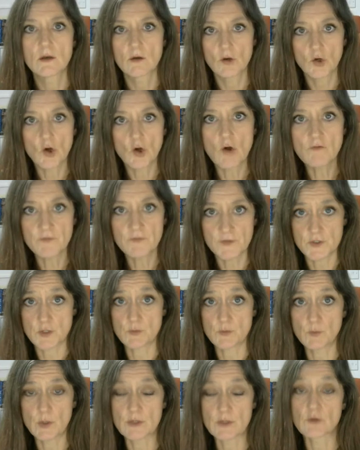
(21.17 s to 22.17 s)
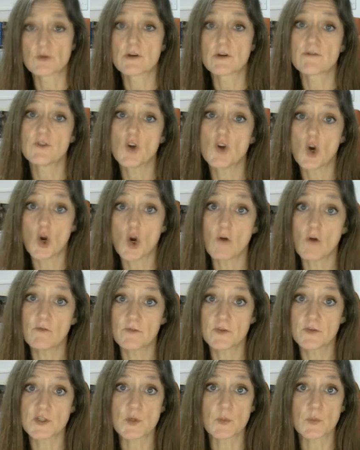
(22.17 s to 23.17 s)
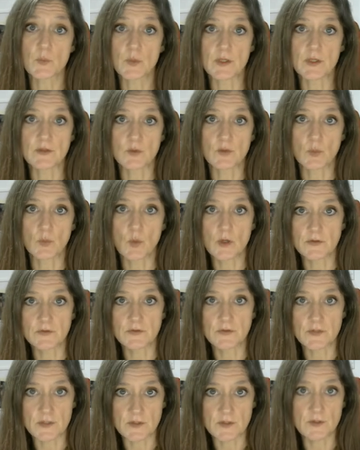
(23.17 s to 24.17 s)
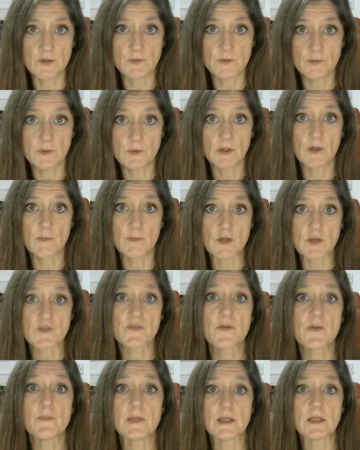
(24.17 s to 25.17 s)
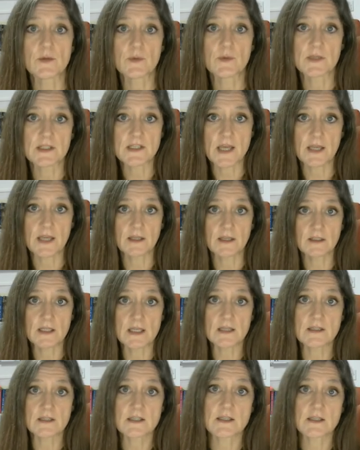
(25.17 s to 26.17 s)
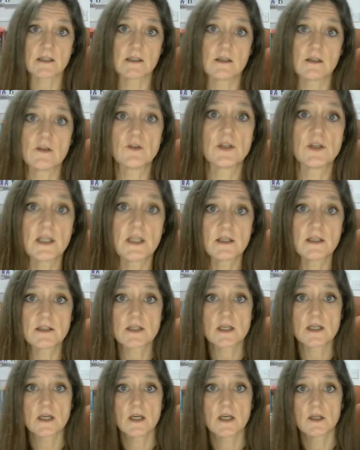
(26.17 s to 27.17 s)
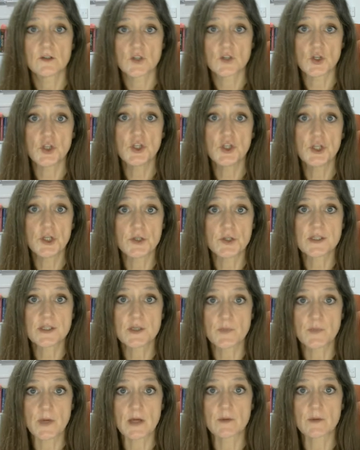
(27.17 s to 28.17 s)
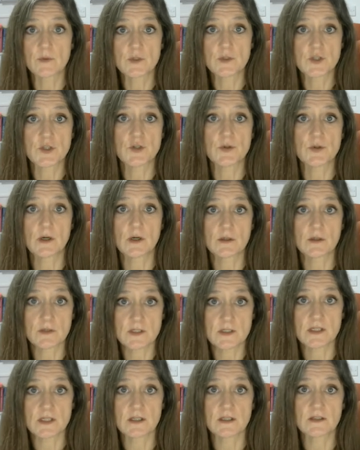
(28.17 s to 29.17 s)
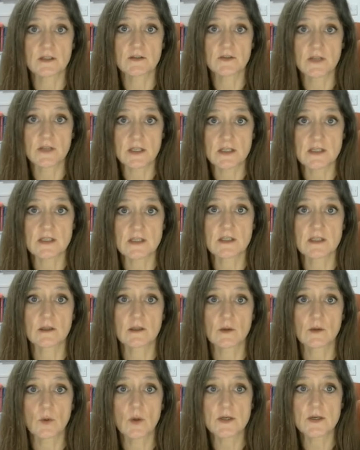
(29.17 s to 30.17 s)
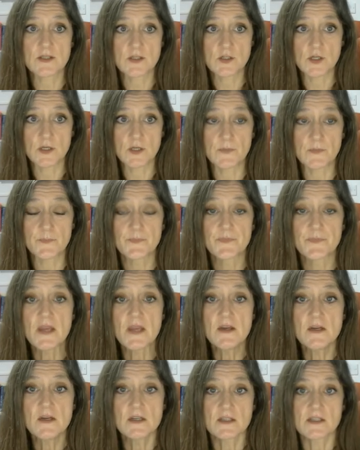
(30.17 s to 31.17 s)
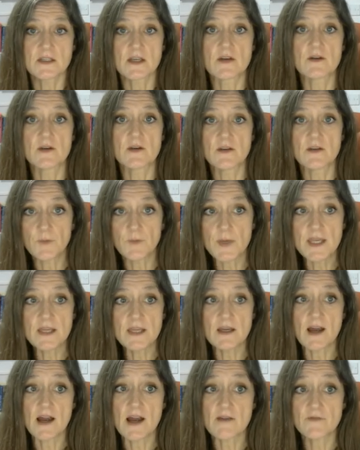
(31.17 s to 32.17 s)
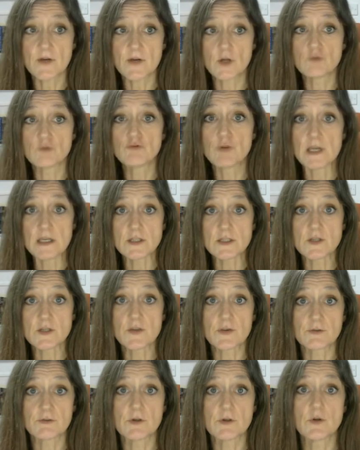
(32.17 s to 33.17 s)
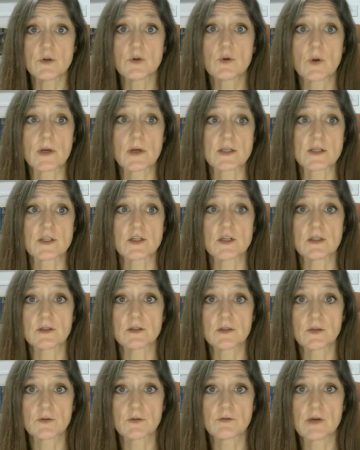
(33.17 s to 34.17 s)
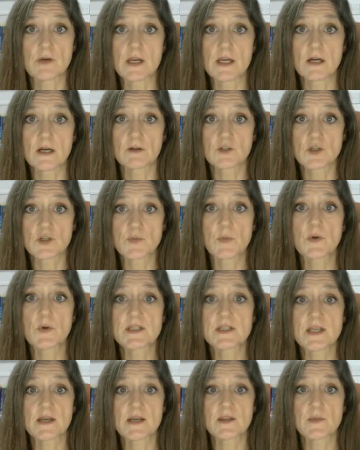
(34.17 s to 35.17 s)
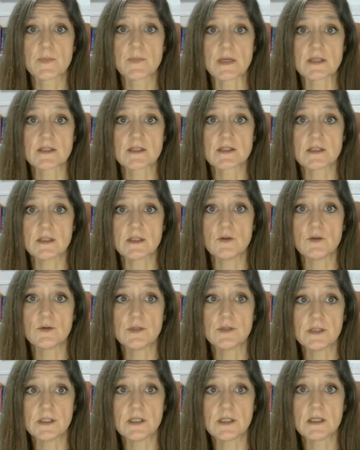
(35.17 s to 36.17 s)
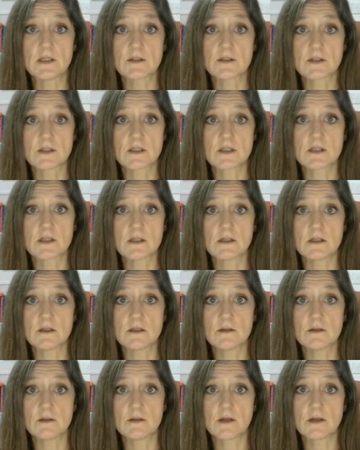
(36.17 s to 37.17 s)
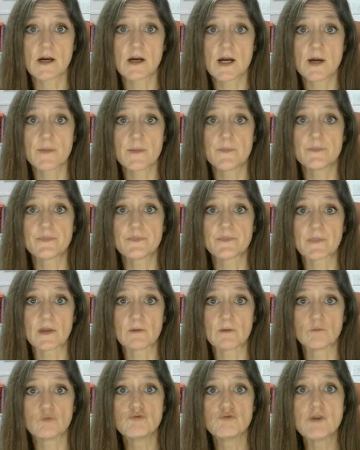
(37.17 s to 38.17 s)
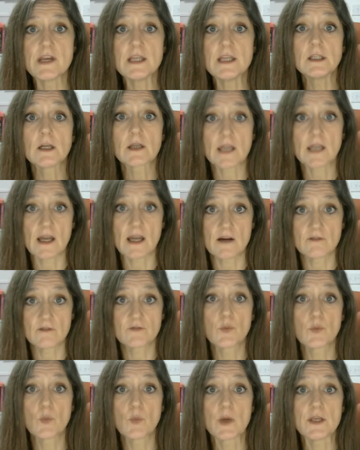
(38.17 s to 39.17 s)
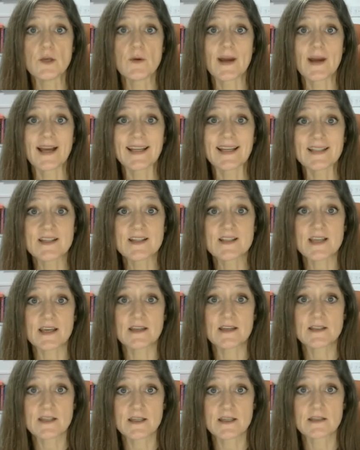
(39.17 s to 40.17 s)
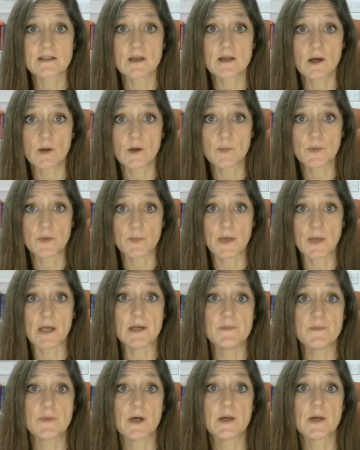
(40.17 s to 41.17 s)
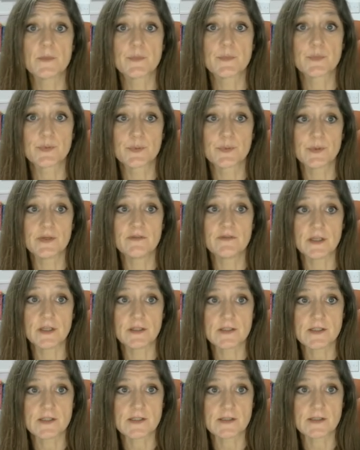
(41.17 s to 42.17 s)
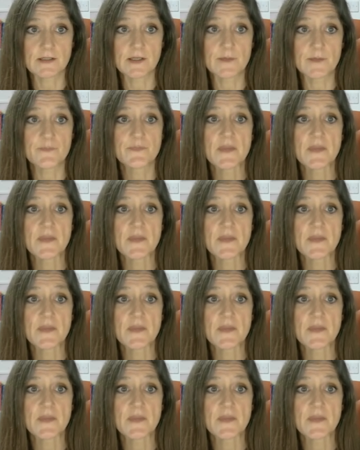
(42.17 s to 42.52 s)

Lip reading: confident with, or if not confident with, the one that you are most familiar with, the techniques that you need to use to be able to answer this question. So if we have a read through question 3, I'll just point out the bits that you need to re-look at from when you annotated up the paper previously.